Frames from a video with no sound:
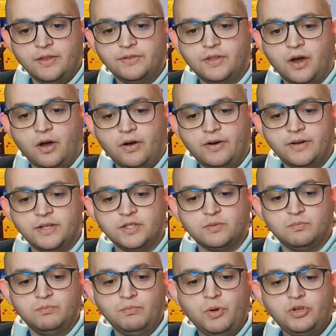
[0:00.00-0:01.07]
The art is
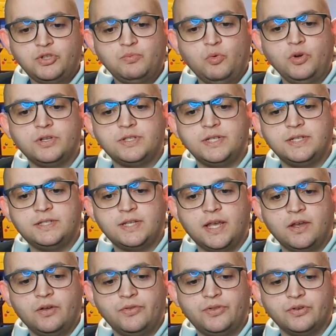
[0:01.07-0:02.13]
much more detailed.